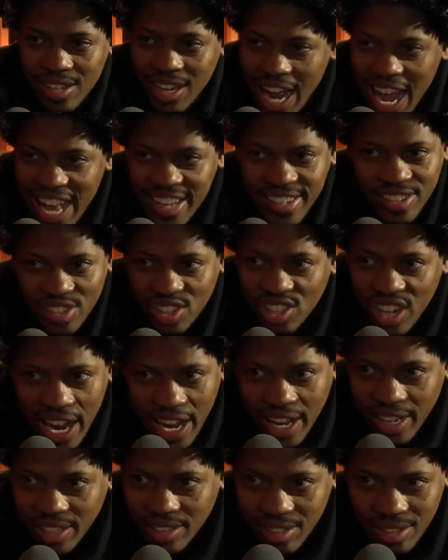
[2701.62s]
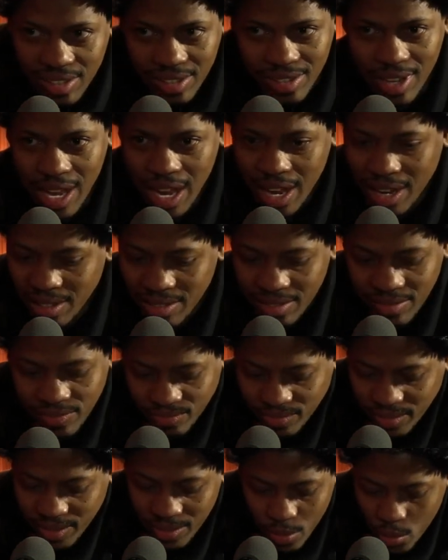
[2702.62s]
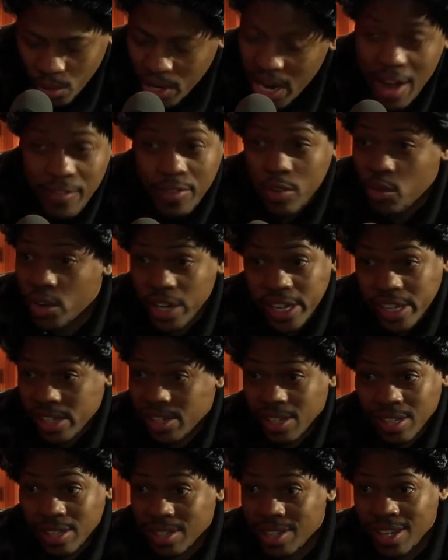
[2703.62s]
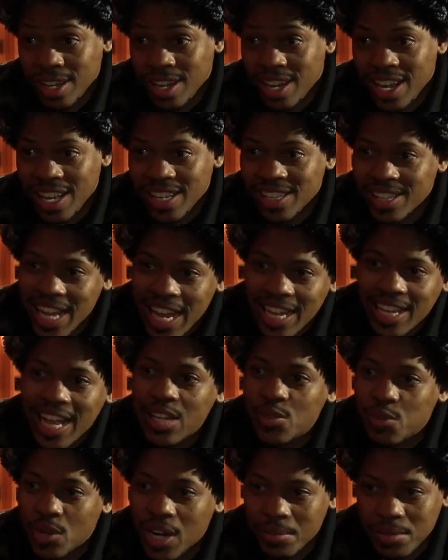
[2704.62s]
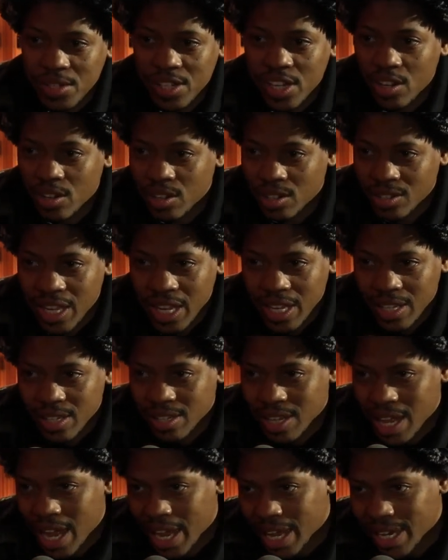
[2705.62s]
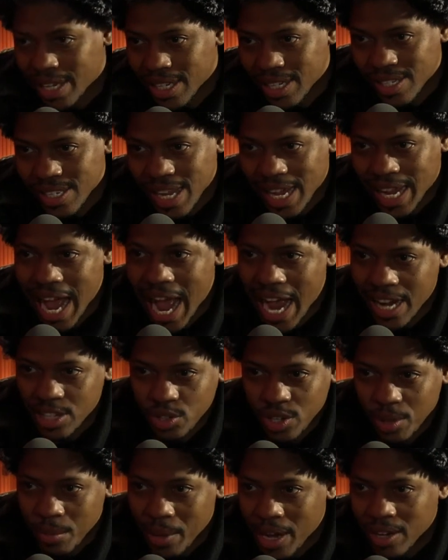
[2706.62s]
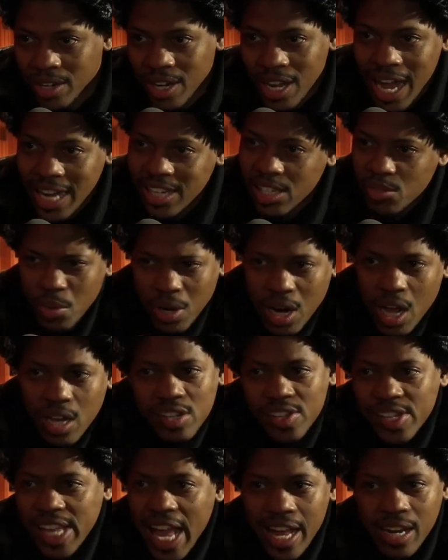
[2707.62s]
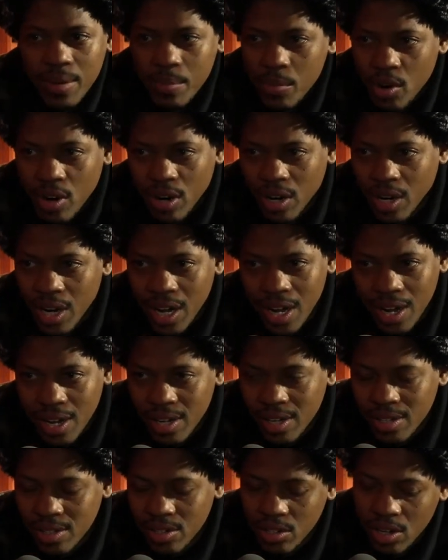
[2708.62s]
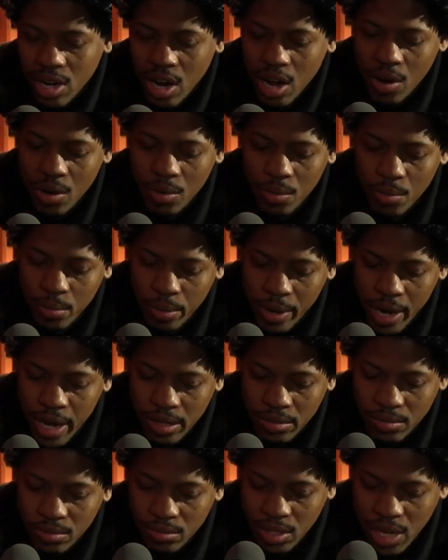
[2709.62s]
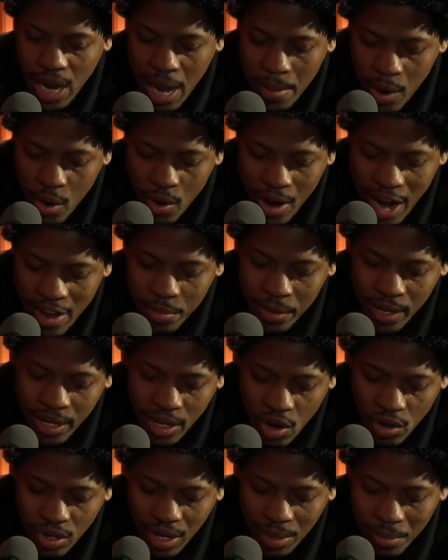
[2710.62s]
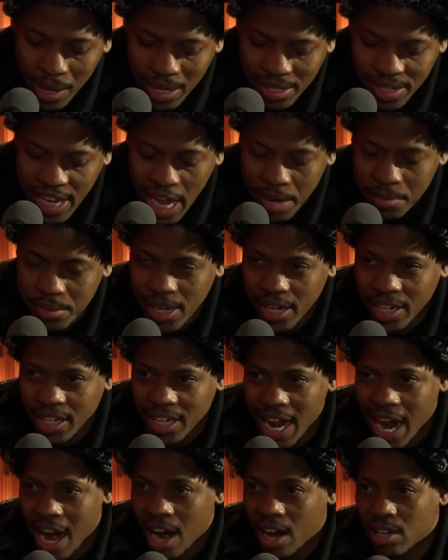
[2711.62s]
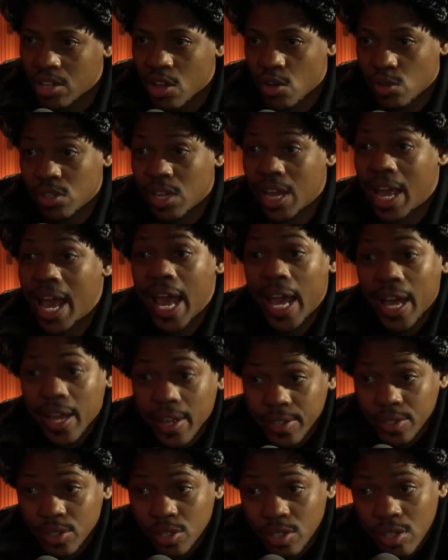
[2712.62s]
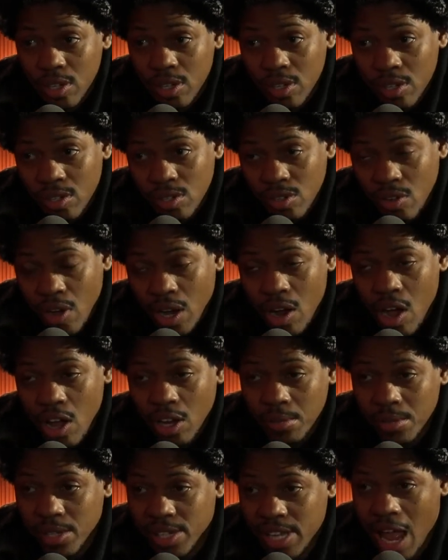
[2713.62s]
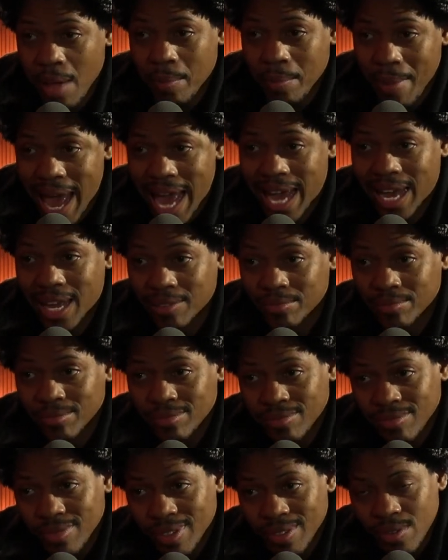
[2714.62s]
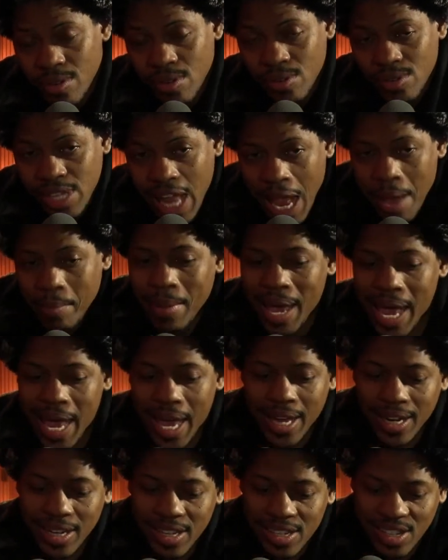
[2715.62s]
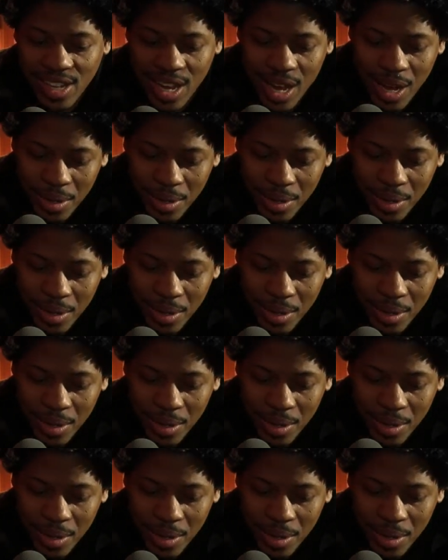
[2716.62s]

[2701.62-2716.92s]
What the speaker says: It hasn't changed. It's like, whatever reason, that's what I'm still getting, like, I need psychiatry about. I just want to understand it more, But, yeah, my wife being older, my stepson and I are close in age, so I call him Stepman. So Stepman is